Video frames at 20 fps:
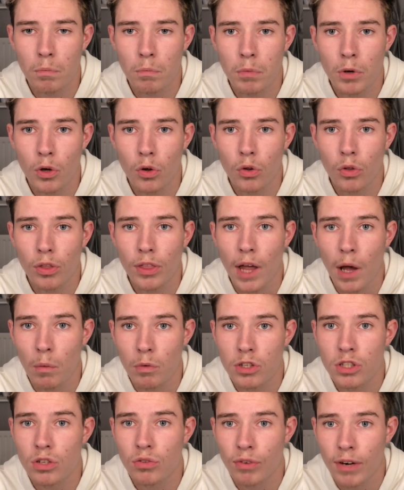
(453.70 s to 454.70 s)
But that
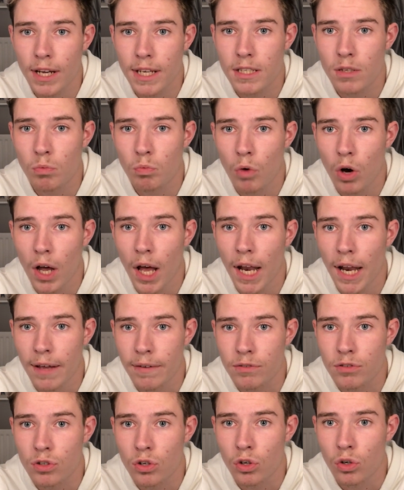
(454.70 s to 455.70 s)
was the reason why I
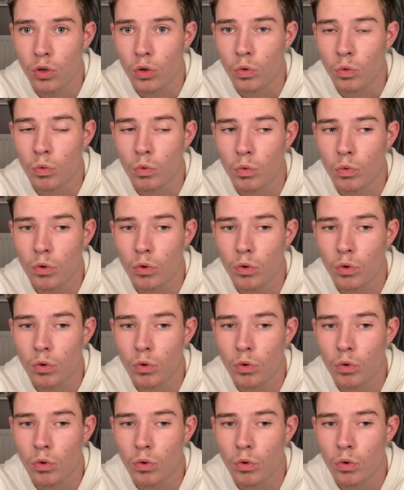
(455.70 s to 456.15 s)
left school.